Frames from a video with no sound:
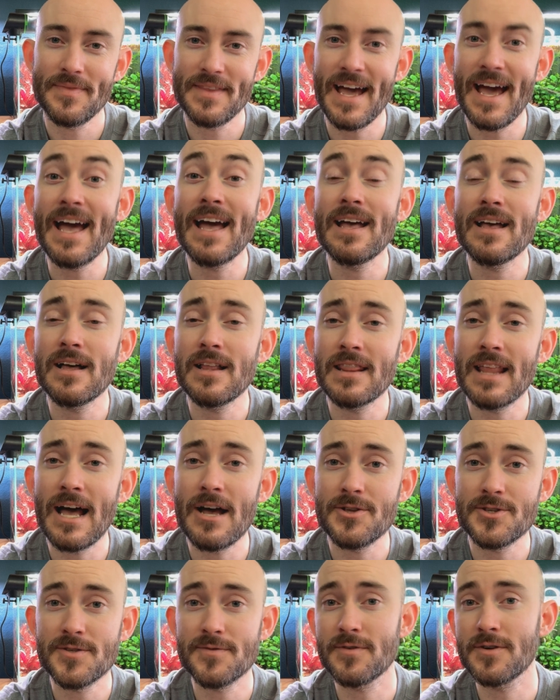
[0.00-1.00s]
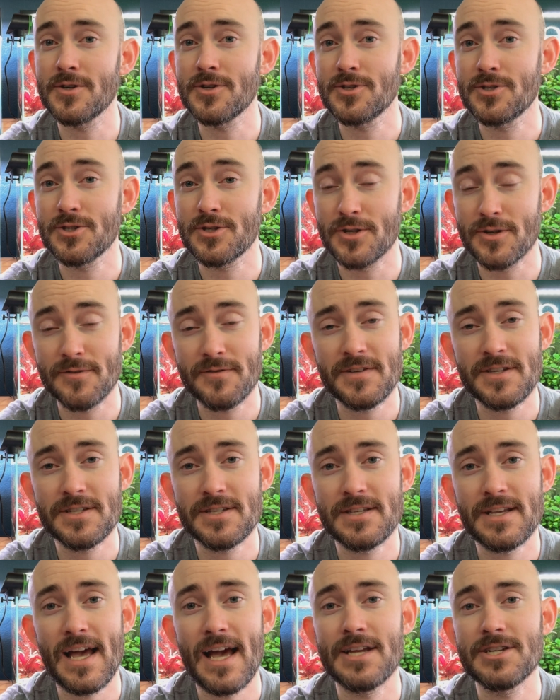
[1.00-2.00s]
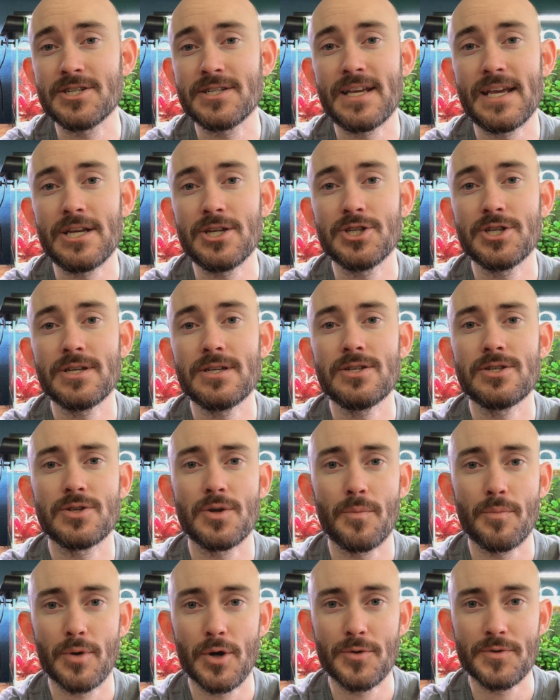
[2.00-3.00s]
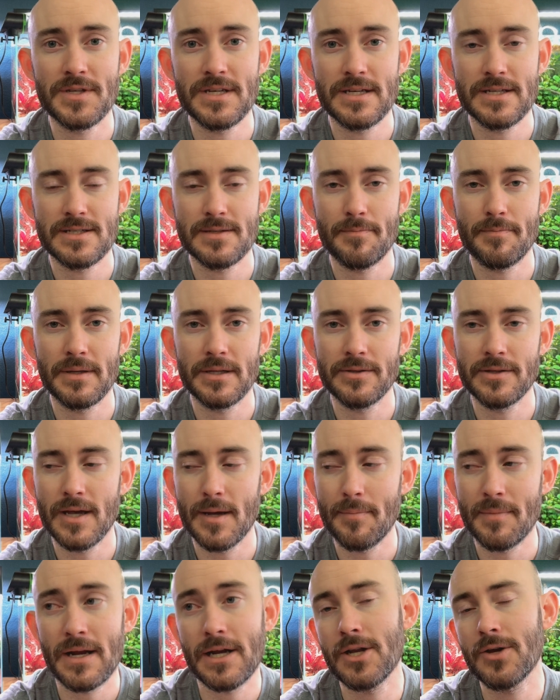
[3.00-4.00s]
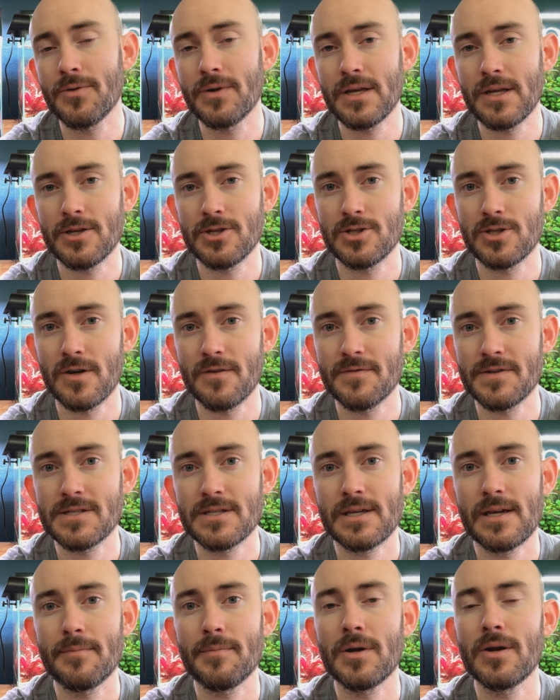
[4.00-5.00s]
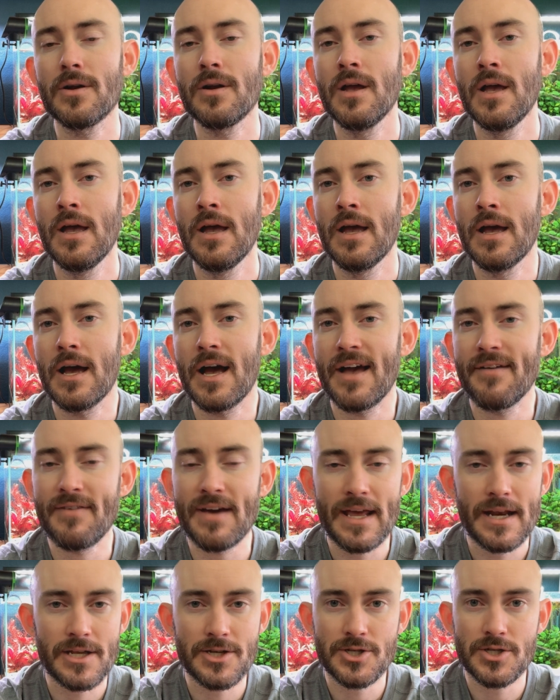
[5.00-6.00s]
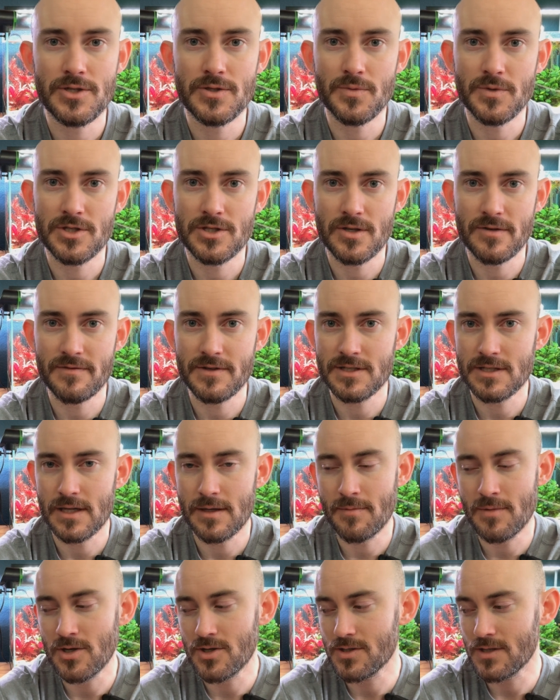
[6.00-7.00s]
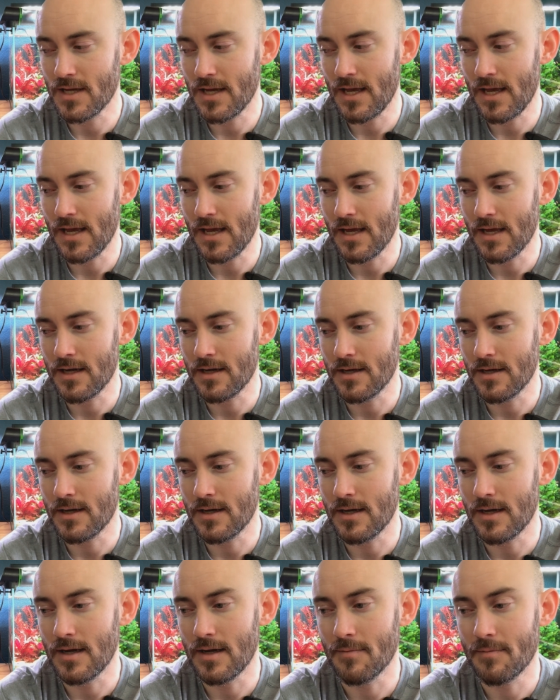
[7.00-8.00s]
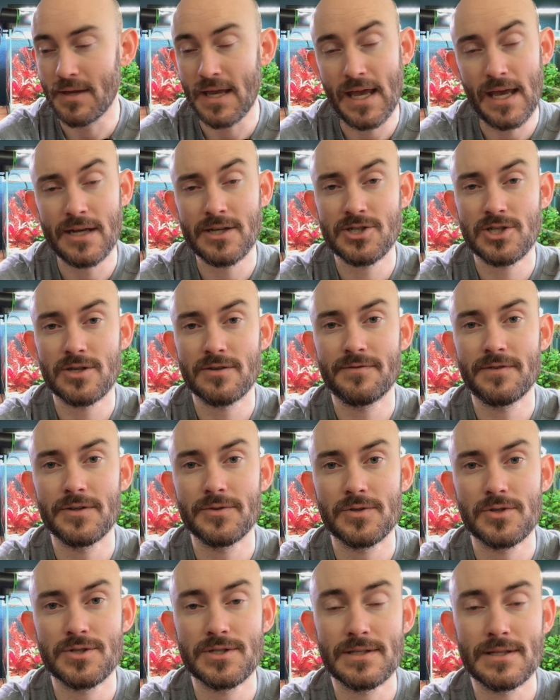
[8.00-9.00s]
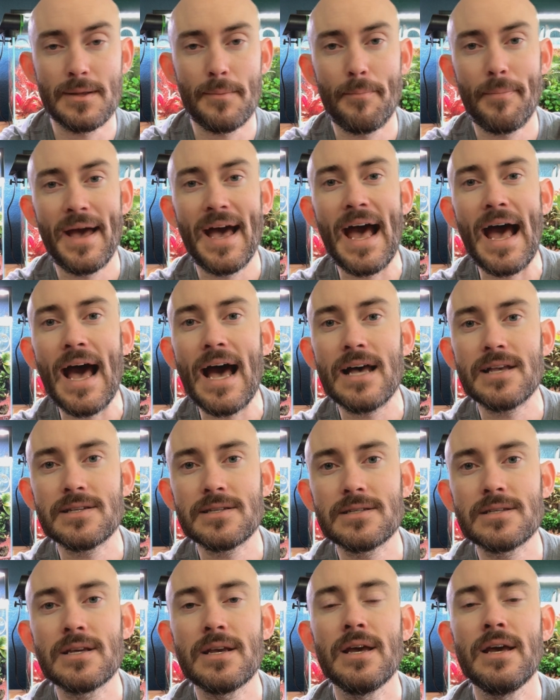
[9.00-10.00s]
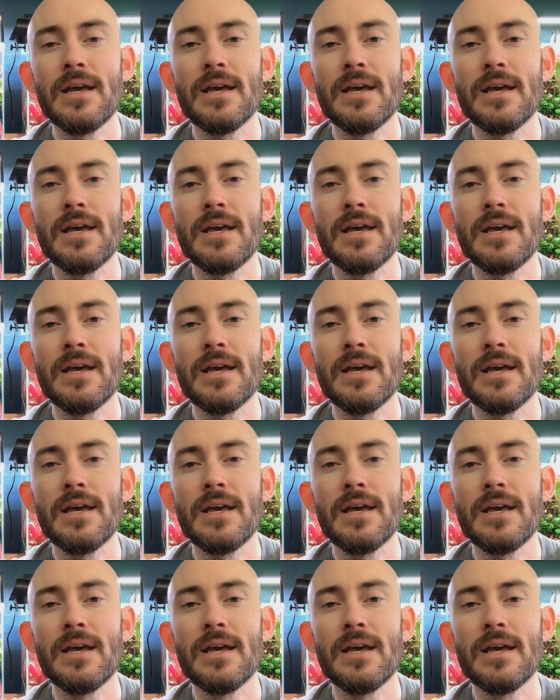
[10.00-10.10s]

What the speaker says: That allows for surface agitation, so protein doesn't build up and I don't need a surface skimmer. I've had issues with surface skimmers and canister filters in the past.